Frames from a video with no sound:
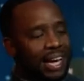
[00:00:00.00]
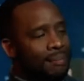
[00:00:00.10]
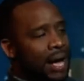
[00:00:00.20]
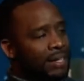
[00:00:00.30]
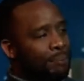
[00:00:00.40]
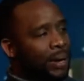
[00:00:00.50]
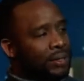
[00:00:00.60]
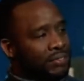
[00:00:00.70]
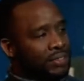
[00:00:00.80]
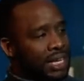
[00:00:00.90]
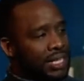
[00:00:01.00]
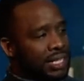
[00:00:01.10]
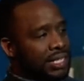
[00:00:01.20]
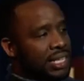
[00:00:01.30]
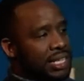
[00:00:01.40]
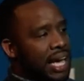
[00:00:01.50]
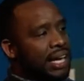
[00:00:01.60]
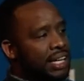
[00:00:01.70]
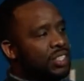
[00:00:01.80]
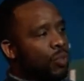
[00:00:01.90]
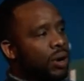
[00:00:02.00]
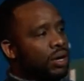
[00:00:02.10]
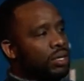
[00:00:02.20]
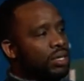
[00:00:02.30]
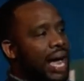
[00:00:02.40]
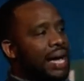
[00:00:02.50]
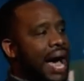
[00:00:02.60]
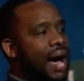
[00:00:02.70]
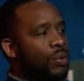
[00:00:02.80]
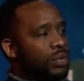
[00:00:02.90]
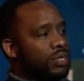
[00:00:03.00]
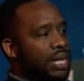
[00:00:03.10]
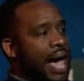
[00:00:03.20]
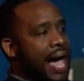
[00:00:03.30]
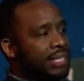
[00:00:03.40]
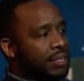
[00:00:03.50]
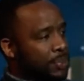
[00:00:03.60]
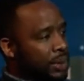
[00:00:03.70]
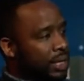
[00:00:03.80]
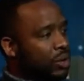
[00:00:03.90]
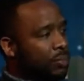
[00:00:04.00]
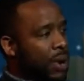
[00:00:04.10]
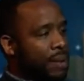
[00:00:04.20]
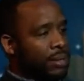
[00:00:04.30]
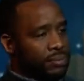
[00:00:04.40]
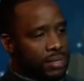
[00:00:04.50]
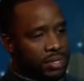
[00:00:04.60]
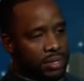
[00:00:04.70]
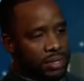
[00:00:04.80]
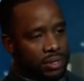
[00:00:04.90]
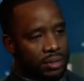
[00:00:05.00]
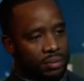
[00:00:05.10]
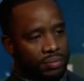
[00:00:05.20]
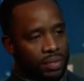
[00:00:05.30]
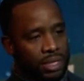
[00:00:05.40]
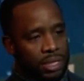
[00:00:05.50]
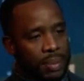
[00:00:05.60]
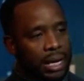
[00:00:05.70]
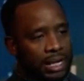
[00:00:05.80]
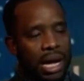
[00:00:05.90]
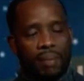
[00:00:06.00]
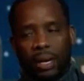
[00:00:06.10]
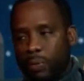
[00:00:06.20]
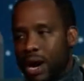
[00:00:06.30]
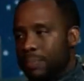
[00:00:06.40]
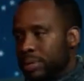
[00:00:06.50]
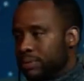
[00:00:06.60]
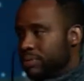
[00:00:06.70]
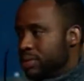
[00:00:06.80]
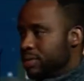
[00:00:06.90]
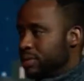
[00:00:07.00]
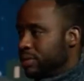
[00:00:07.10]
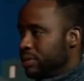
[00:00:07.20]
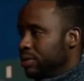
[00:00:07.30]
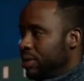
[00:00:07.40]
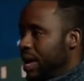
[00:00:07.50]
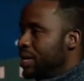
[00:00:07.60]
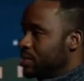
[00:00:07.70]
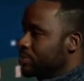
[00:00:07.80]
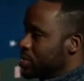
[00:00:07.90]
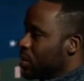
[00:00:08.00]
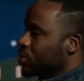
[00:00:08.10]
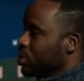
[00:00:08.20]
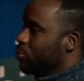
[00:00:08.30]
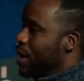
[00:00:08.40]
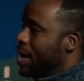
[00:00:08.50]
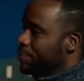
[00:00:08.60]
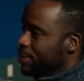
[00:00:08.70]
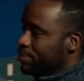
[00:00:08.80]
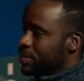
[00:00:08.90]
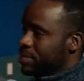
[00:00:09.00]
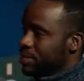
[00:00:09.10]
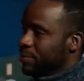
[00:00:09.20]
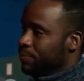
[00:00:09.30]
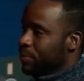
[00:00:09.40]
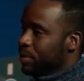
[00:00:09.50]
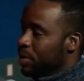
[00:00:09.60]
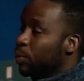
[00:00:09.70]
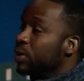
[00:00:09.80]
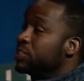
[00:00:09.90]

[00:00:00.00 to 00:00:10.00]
about the birth of Jesus is that his world, like ours, had some political problems, some economic problems, and some social problems. When